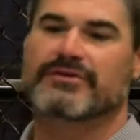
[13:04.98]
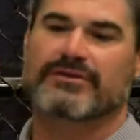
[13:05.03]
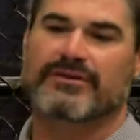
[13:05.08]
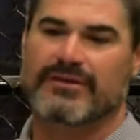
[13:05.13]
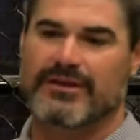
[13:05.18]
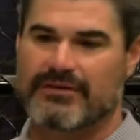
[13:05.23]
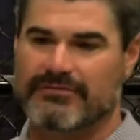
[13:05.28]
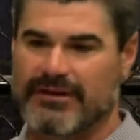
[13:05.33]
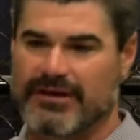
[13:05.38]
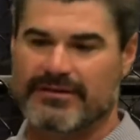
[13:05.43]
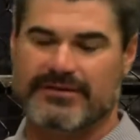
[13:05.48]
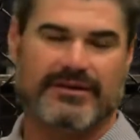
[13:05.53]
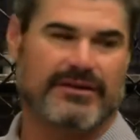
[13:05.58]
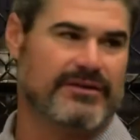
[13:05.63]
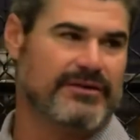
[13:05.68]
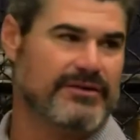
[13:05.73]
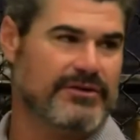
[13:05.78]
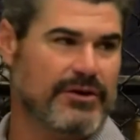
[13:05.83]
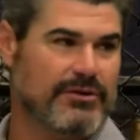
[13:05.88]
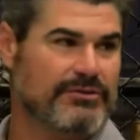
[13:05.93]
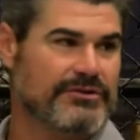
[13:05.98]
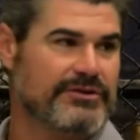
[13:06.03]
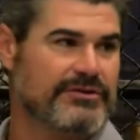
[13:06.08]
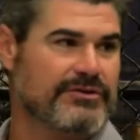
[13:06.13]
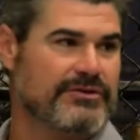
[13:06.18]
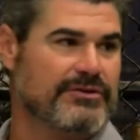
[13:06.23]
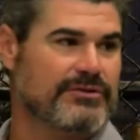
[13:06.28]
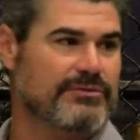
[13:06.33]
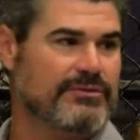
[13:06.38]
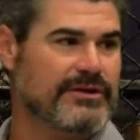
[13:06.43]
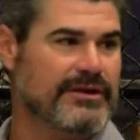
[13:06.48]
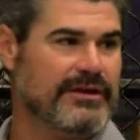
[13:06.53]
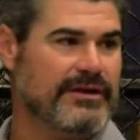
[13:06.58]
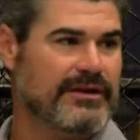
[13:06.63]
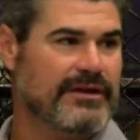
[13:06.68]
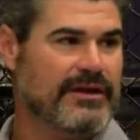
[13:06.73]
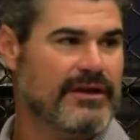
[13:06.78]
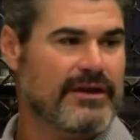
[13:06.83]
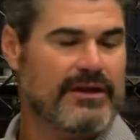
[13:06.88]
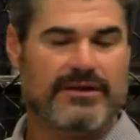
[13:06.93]
throwing your glove out there and knowing you're going to
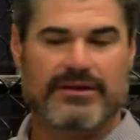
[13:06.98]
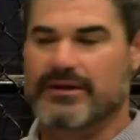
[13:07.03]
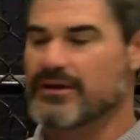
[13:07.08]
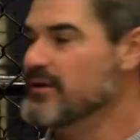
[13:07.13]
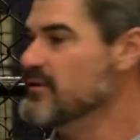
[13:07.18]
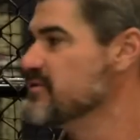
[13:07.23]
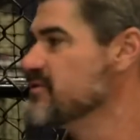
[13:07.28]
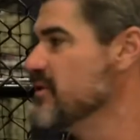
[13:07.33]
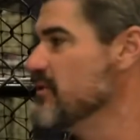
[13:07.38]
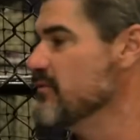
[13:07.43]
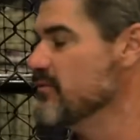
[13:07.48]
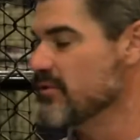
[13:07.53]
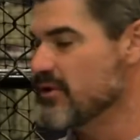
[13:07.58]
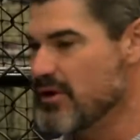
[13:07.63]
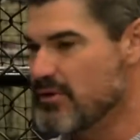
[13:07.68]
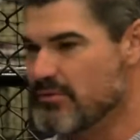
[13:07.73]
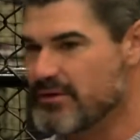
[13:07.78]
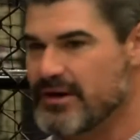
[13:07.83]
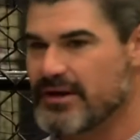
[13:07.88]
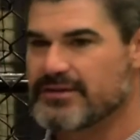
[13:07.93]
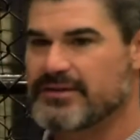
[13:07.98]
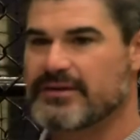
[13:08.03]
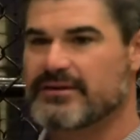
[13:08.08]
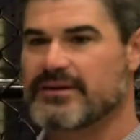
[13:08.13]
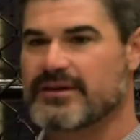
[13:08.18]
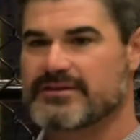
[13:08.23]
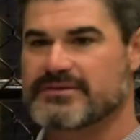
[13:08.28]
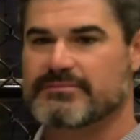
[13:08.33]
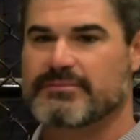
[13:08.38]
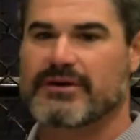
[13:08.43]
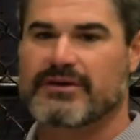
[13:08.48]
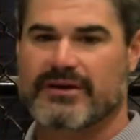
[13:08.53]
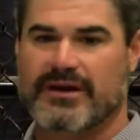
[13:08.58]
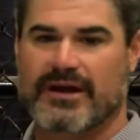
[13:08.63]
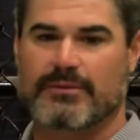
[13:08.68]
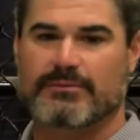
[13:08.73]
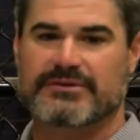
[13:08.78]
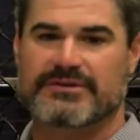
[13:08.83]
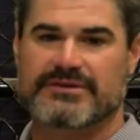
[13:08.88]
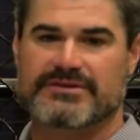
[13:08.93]
win. So going out there against a
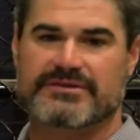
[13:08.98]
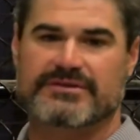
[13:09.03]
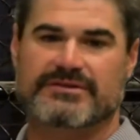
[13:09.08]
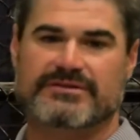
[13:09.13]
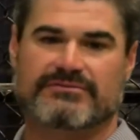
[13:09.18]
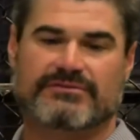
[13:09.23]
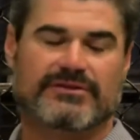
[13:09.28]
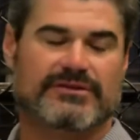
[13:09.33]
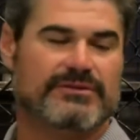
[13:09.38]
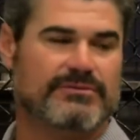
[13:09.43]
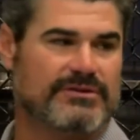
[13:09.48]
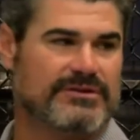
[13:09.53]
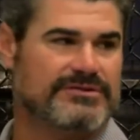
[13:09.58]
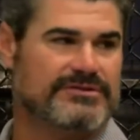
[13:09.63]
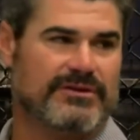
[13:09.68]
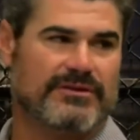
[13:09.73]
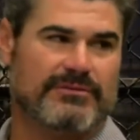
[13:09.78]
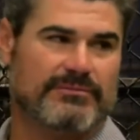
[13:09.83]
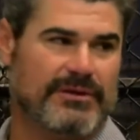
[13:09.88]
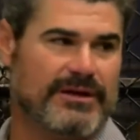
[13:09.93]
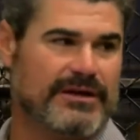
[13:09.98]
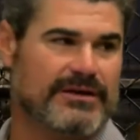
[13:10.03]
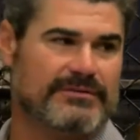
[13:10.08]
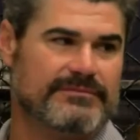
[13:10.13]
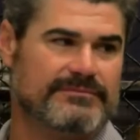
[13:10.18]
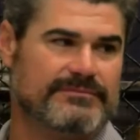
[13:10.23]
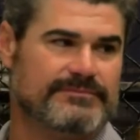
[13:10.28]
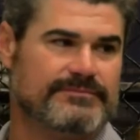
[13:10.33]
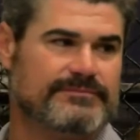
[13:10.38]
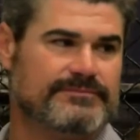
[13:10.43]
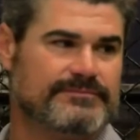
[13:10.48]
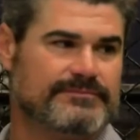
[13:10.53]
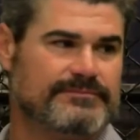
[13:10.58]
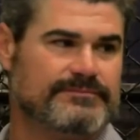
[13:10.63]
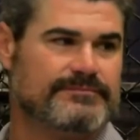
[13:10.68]
better competition is really what it's all about.